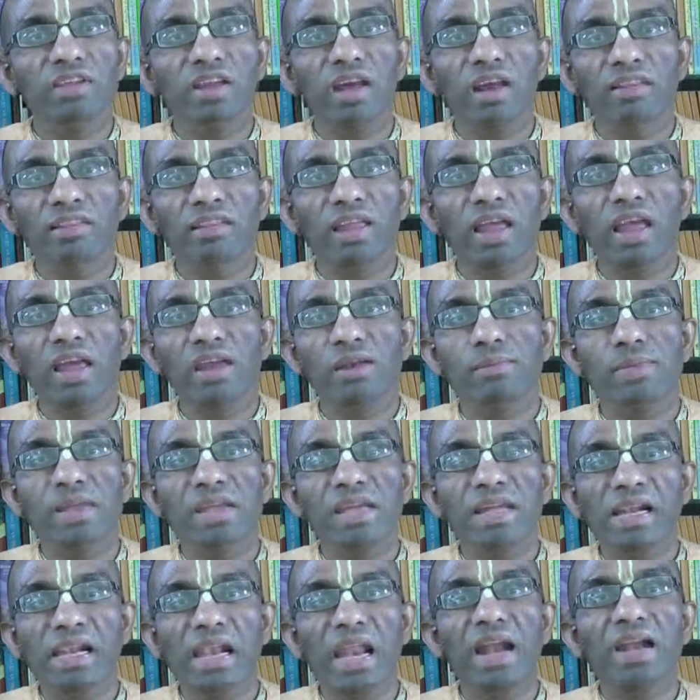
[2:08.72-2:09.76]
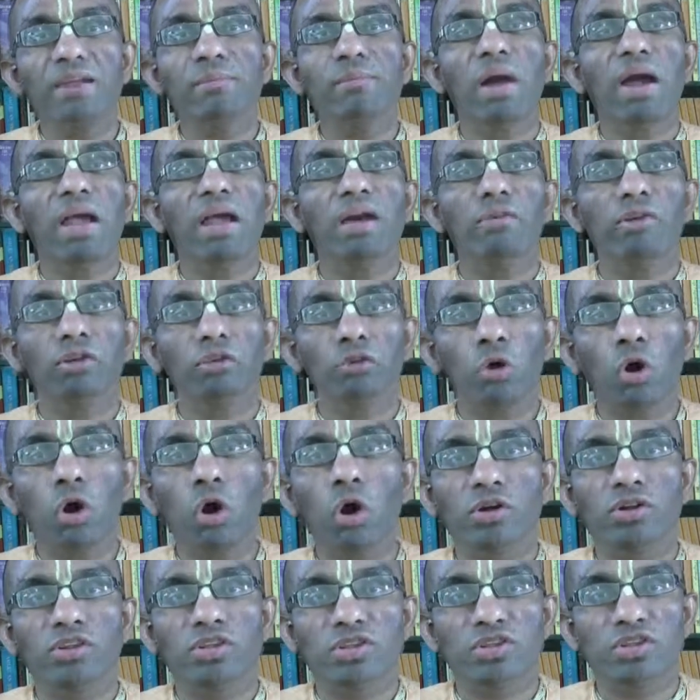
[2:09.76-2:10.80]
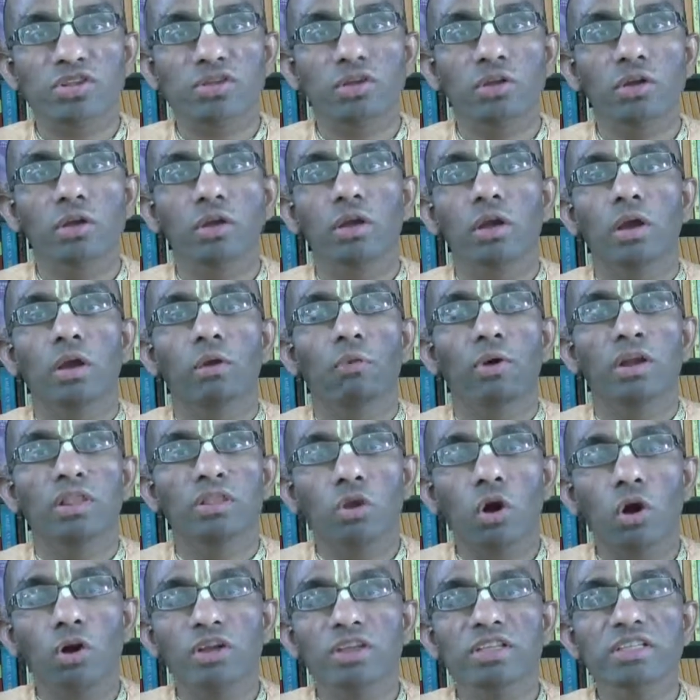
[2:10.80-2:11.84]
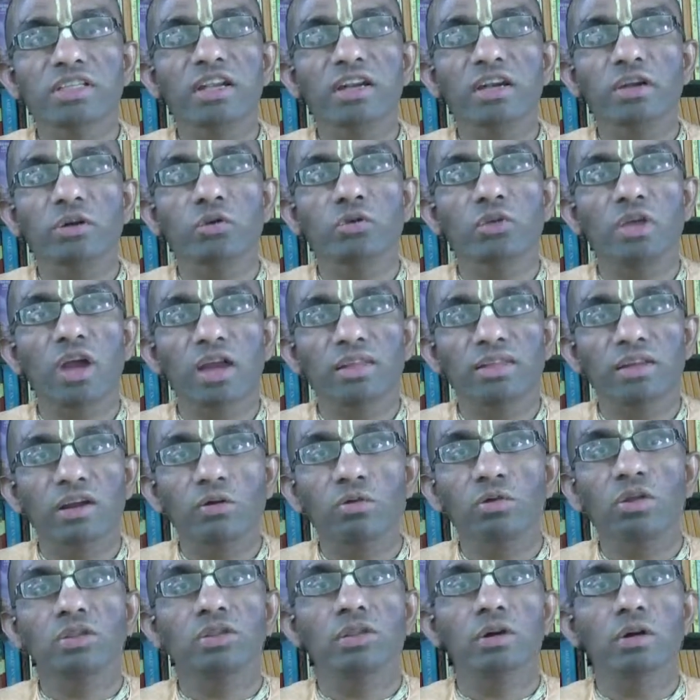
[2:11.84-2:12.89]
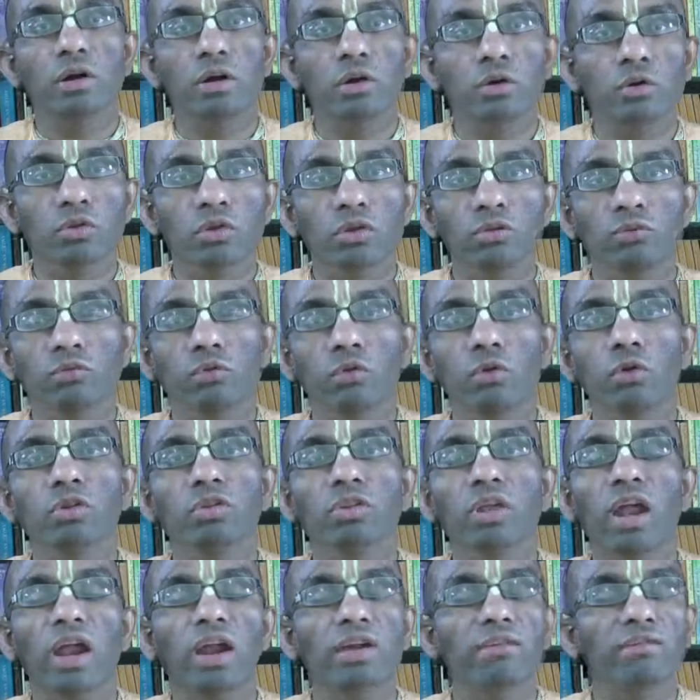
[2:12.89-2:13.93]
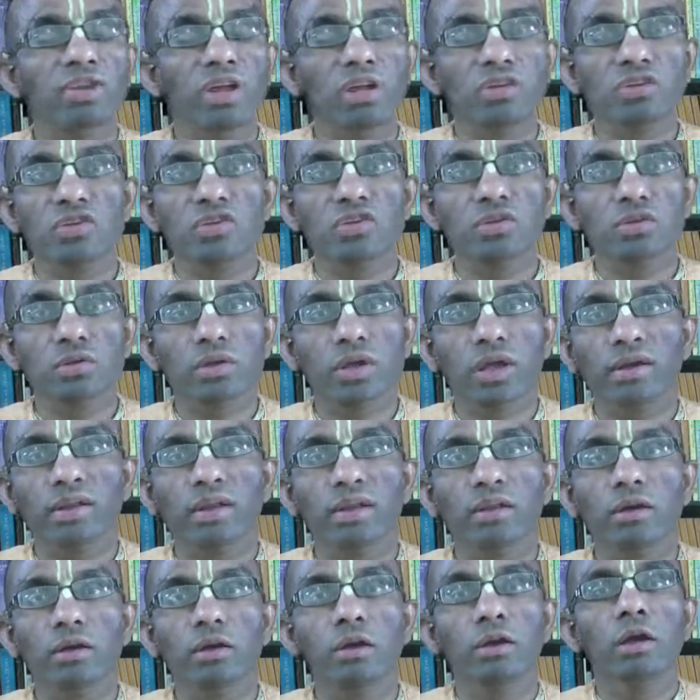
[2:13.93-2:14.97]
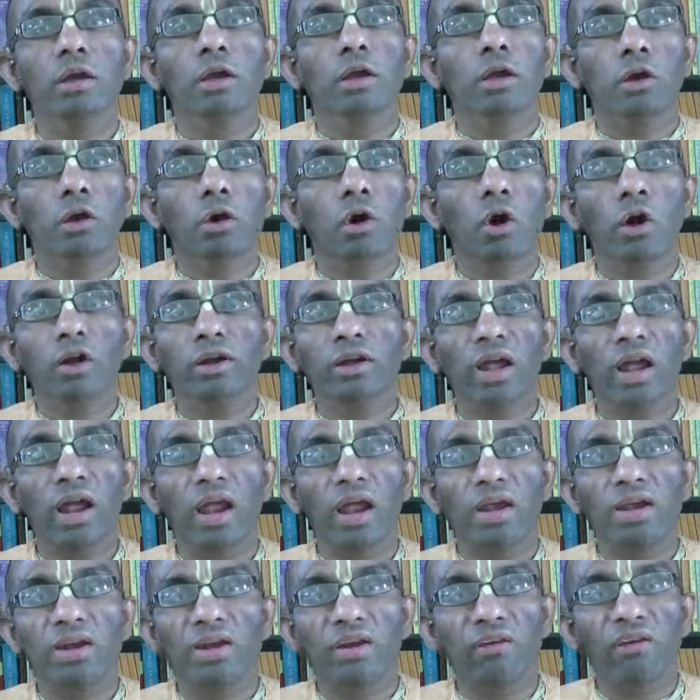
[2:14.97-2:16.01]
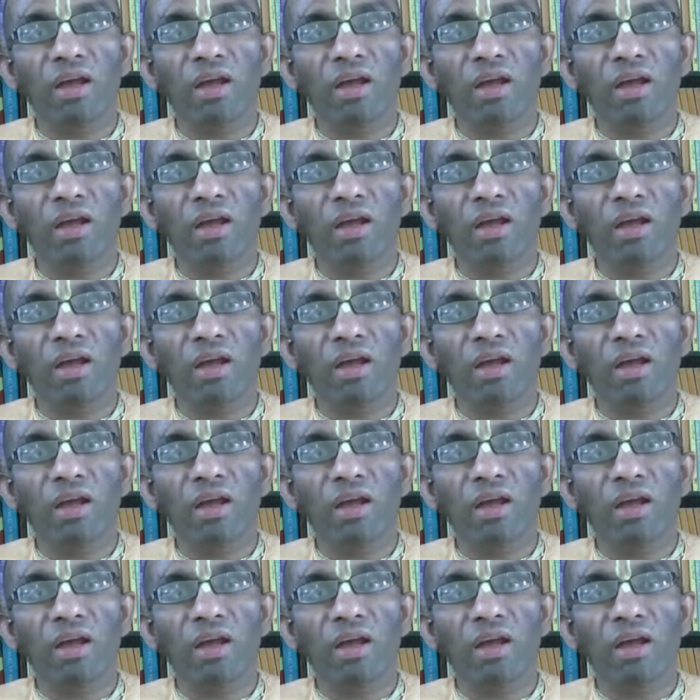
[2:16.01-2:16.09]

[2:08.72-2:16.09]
we are there being led by our thoughts. One thought is leading to the other, to the third, to the fourth, and we are just getting caught and